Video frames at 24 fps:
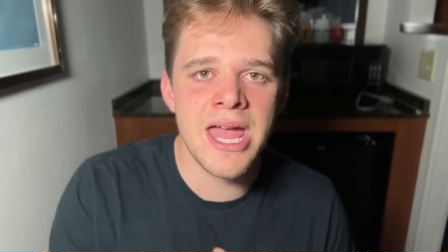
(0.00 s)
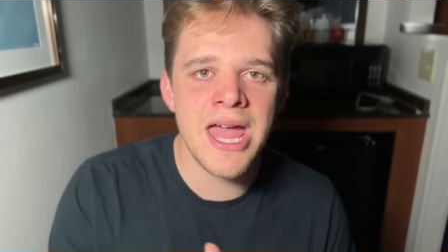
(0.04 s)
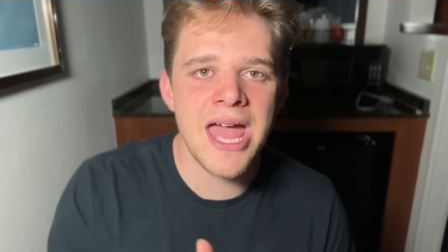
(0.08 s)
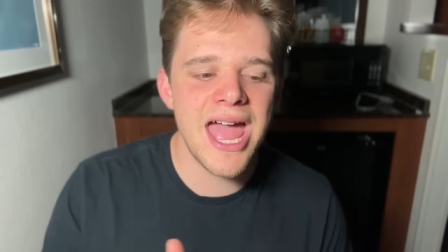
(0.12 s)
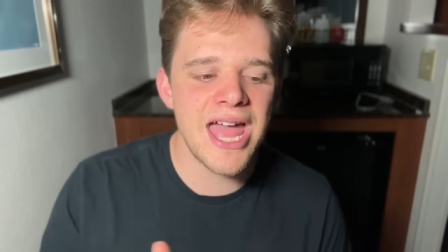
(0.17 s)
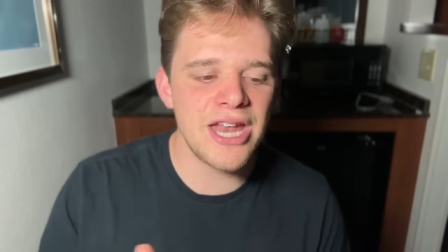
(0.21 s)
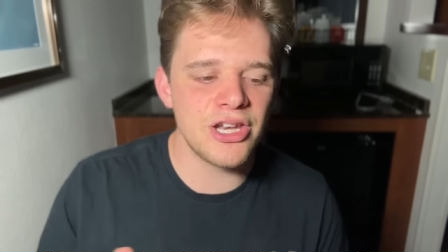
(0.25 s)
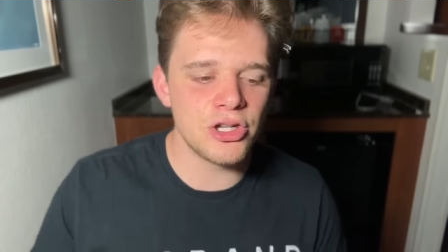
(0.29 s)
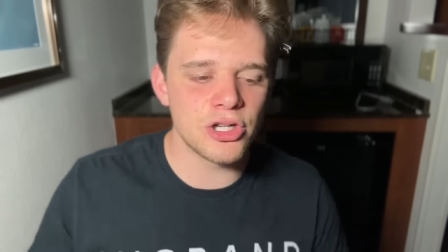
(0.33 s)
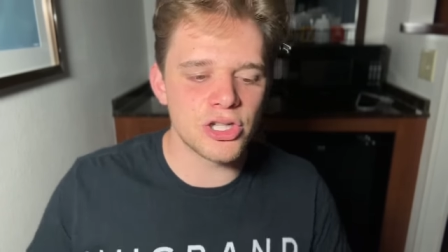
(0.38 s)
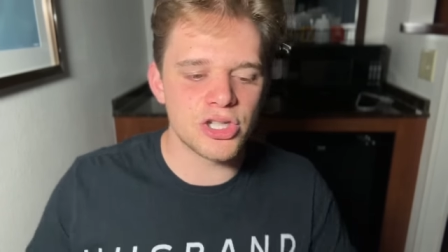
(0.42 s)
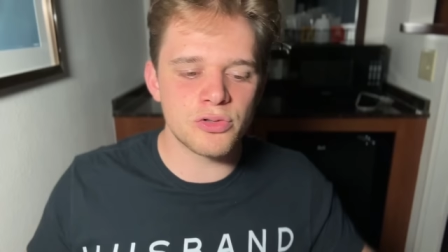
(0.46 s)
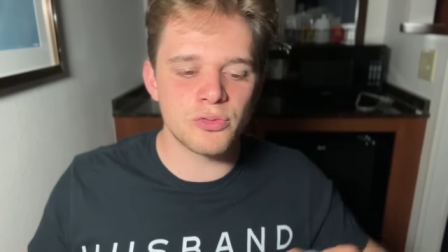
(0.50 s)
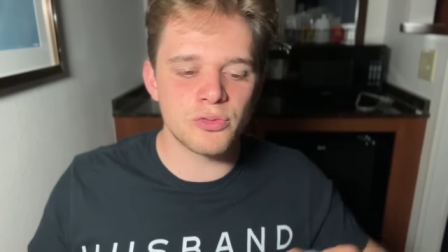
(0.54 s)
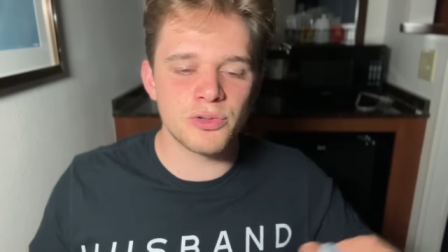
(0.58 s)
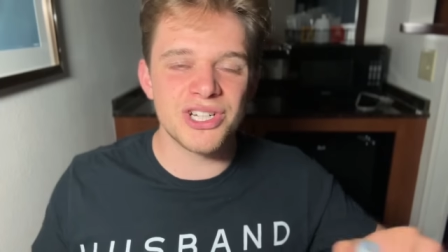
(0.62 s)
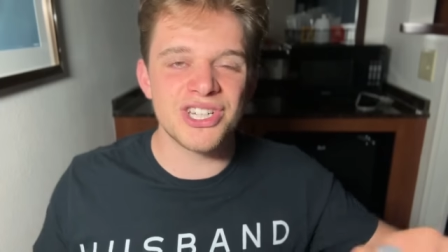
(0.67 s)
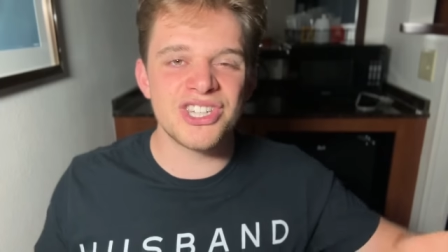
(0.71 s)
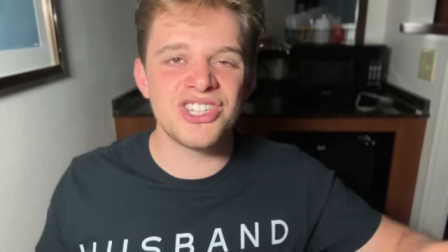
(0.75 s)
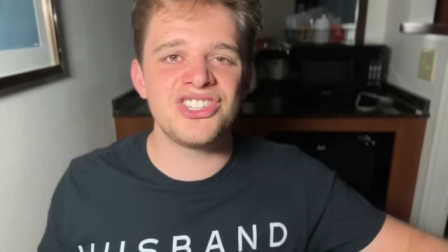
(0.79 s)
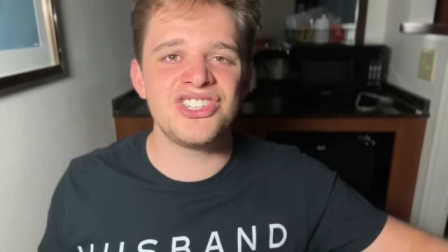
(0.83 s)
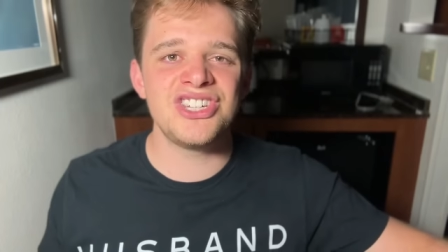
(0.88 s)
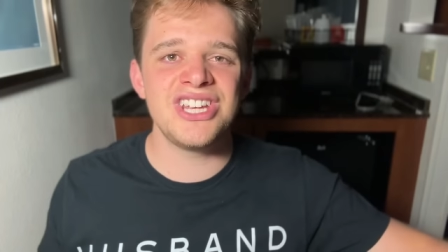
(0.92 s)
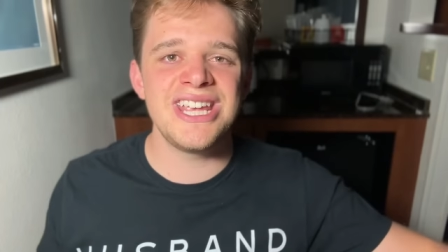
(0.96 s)
and just
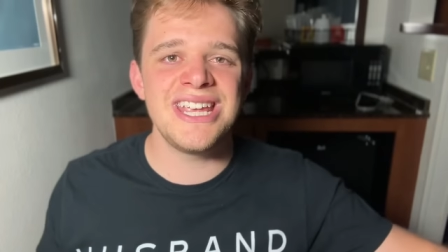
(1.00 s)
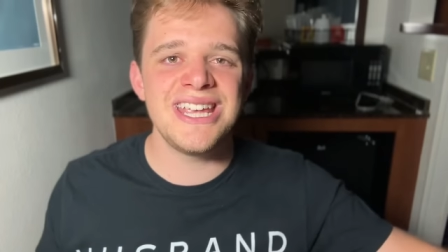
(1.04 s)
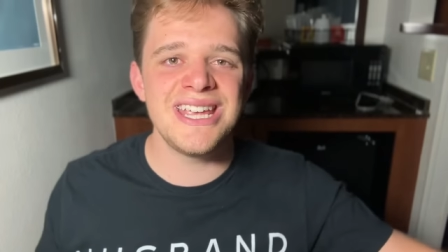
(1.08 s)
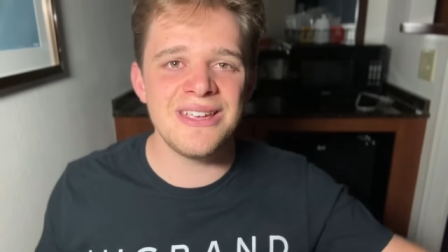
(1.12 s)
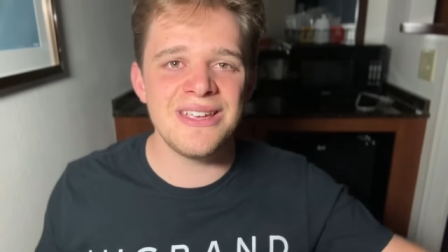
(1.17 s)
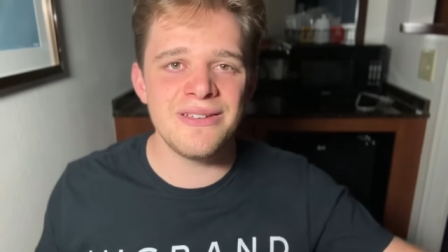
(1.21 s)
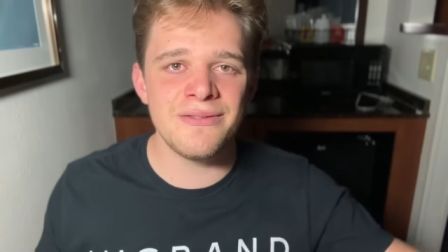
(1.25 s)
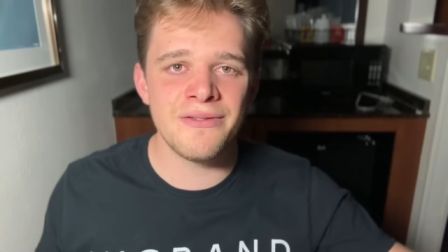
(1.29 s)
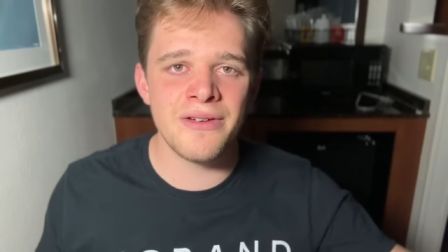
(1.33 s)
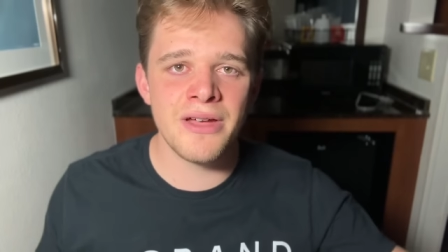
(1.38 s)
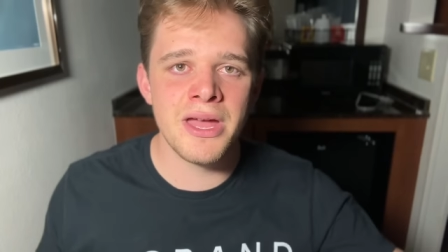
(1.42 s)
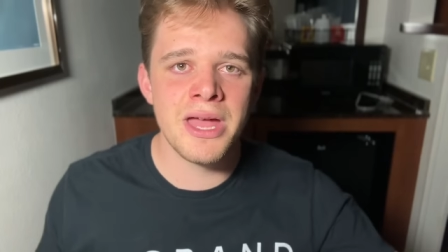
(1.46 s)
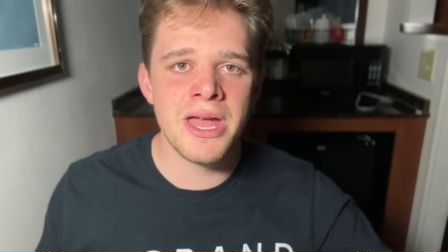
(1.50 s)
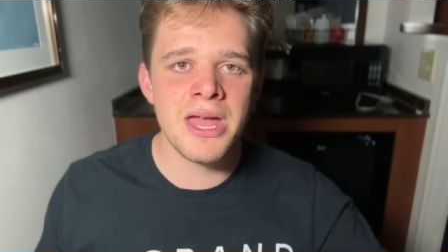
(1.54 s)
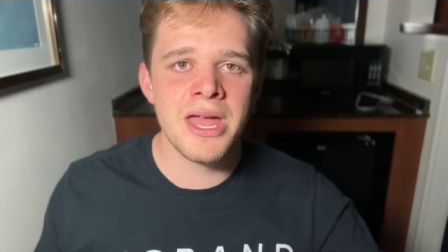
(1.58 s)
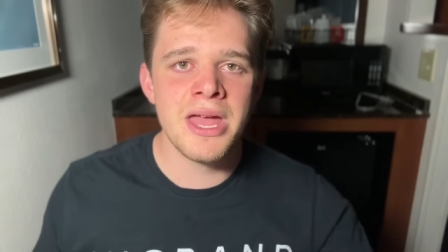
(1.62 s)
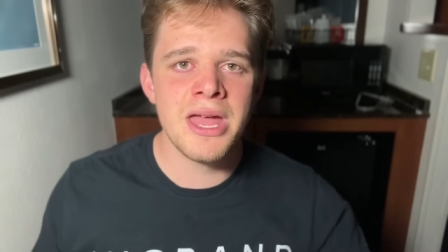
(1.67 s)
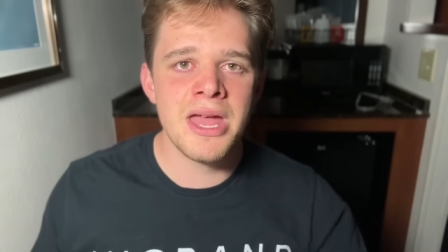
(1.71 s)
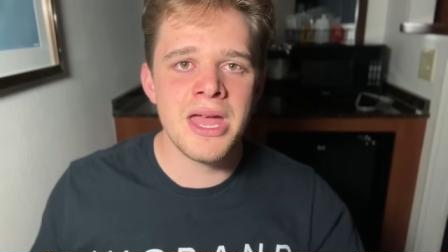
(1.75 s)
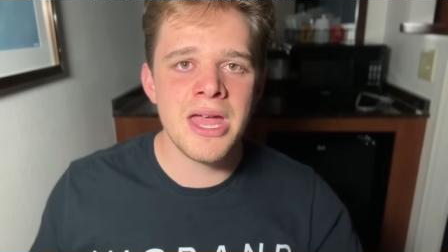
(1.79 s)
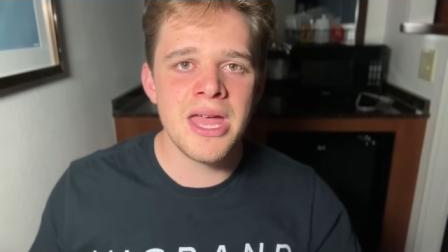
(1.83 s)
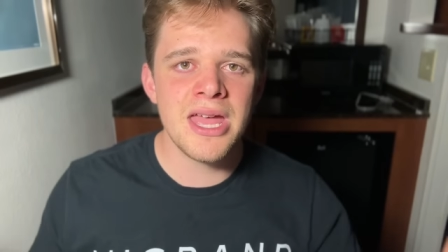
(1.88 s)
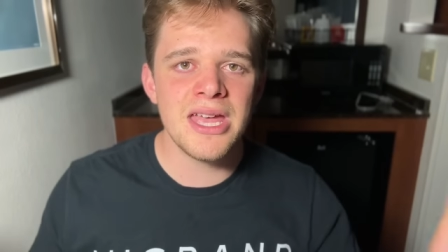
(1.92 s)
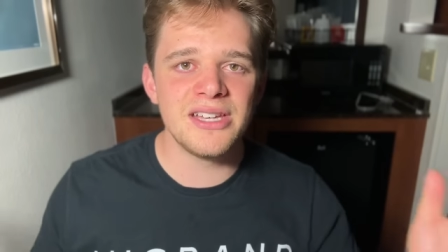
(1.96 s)
receive
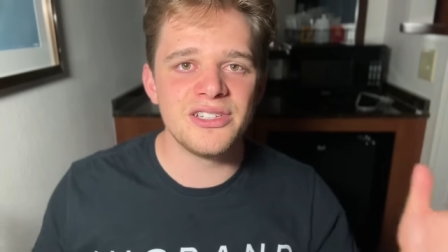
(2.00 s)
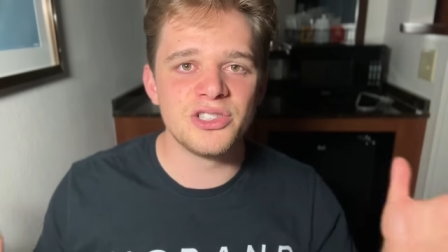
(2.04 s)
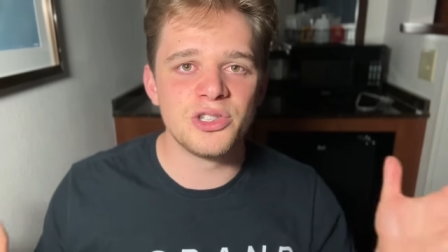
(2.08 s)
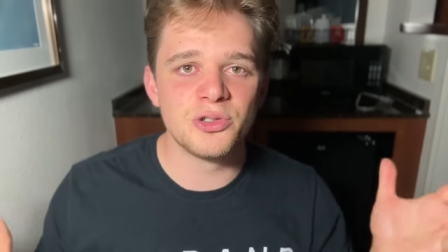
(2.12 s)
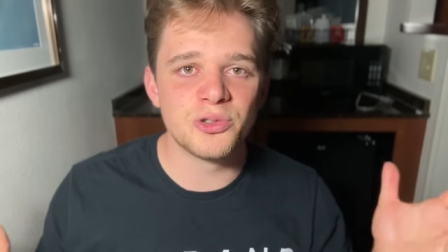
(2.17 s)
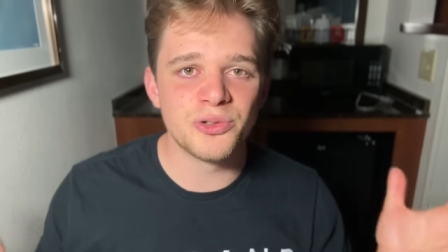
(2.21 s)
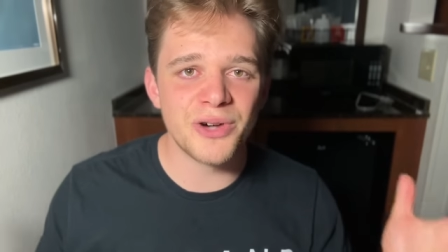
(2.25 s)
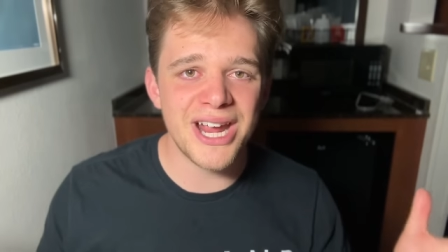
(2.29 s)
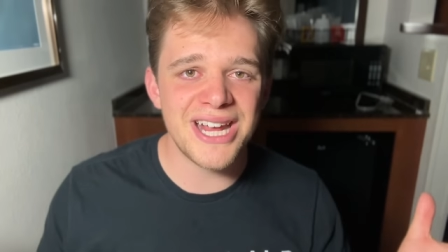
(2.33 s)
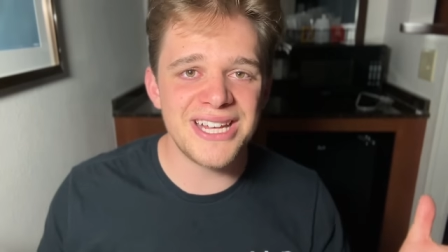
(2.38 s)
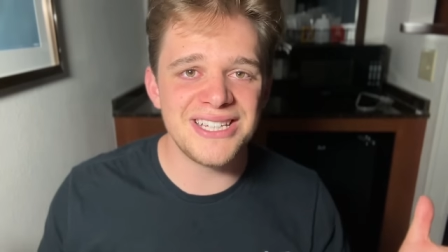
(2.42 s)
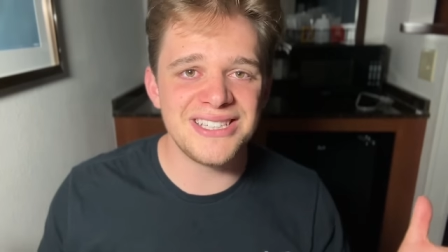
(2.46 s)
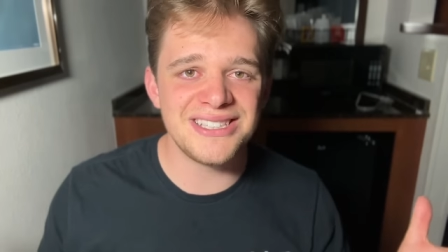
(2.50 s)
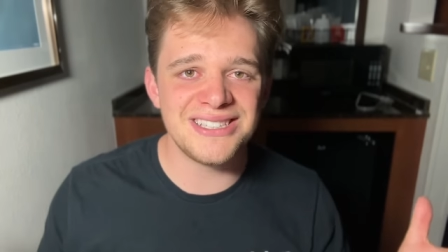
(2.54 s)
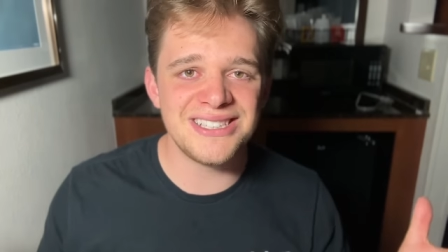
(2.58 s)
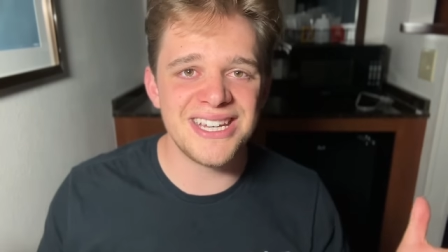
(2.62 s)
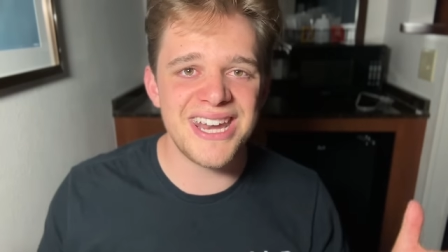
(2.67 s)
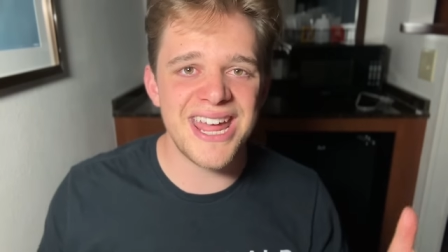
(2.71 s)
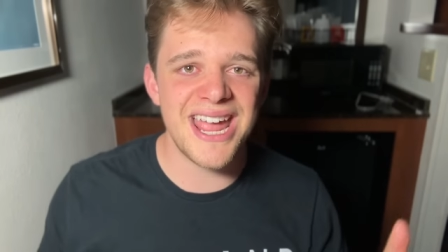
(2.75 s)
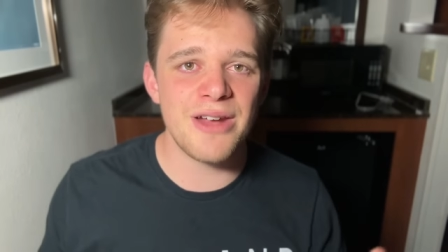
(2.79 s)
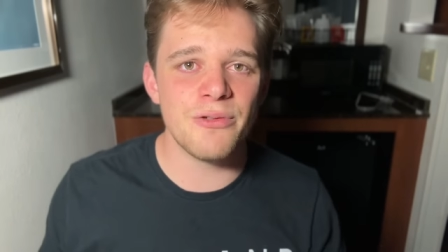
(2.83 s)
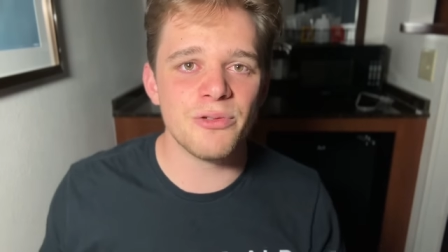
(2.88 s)
his grace today.